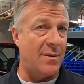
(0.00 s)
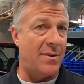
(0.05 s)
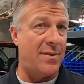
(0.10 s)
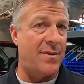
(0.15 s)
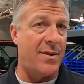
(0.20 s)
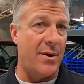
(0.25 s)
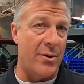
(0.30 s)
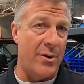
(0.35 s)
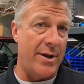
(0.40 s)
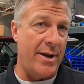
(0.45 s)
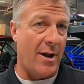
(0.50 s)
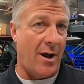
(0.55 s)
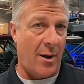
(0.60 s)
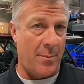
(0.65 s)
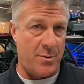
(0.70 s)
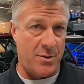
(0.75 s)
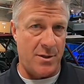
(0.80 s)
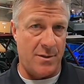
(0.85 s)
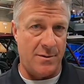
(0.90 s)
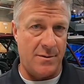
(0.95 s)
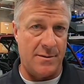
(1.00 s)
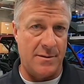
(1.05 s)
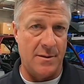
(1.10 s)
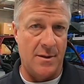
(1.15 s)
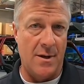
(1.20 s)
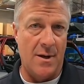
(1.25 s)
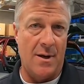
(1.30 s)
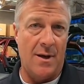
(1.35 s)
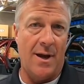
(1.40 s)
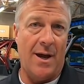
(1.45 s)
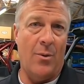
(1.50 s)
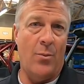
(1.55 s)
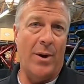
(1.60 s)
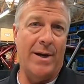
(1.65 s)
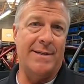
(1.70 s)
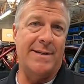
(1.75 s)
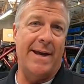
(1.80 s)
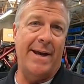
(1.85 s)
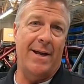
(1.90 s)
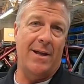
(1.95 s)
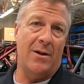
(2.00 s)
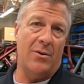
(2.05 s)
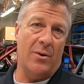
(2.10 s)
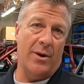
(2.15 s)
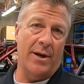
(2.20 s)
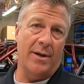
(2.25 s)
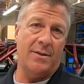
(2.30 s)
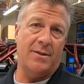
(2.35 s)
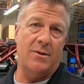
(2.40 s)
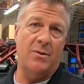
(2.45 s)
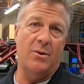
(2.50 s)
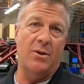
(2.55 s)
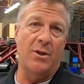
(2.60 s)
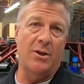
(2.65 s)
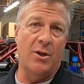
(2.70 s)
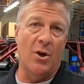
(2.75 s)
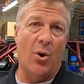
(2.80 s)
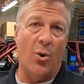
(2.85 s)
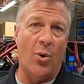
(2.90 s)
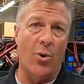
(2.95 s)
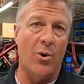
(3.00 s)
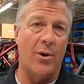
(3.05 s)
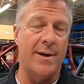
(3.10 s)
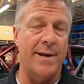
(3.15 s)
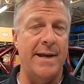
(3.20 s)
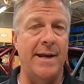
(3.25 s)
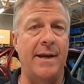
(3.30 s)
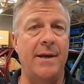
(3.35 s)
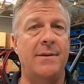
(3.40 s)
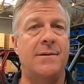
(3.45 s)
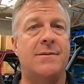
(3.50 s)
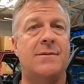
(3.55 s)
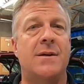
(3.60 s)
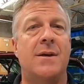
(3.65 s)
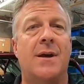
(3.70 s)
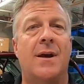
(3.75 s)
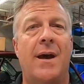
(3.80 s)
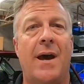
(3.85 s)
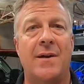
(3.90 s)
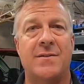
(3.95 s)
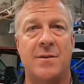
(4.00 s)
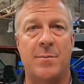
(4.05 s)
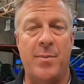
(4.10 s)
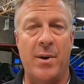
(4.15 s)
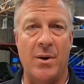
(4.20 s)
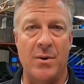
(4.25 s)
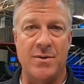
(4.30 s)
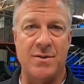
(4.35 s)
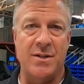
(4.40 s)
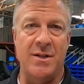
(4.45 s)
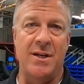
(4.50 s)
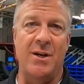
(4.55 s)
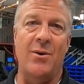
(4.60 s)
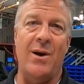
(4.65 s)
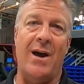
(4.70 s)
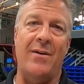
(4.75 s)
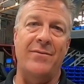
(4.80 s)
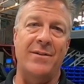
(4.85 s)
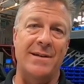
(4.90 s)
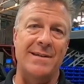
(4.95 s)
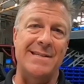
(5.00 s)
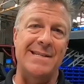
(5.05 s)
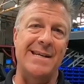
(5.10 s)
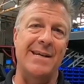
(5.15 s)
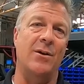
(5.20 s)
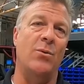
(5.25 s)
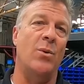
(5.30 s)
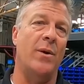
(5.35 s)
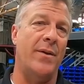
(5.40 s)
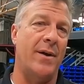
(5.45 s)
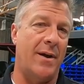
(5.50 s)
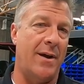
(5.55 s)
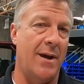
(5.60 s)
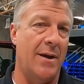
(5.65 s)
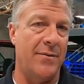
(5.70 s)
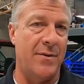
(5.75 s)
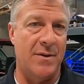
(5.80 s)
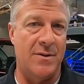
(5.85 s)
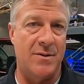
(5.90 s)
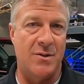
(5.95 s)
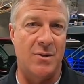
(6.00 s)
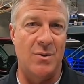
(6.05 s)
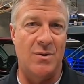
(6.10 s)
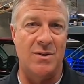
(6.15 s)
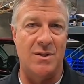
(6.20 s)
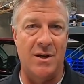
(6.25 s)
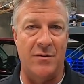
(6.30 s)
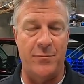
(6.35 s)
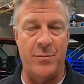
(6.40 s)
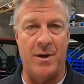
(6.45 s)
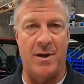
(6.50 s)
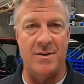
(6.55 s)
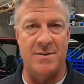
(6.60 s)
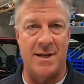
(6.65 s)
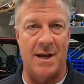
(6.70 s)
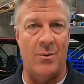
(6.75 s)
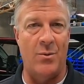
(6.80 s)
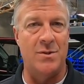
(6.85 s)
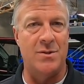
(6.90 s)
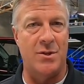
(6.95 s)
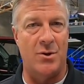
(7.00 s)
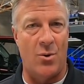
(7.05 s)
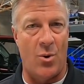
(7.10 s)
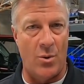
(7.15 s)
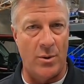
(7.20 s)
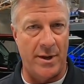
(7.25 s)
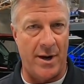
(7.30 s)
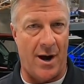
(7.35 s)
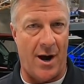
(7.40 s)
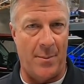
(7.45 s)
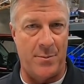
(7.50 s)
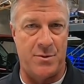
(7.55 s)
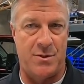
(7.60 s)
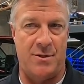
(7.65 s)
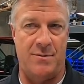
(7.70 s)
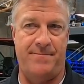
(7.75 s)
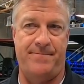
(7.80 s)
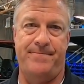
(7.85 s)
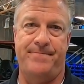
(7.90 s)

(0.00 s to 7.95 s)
30 options. And we tailor it to your needs as opposed to you having to deal with a kit that's too stiff because that was your only option.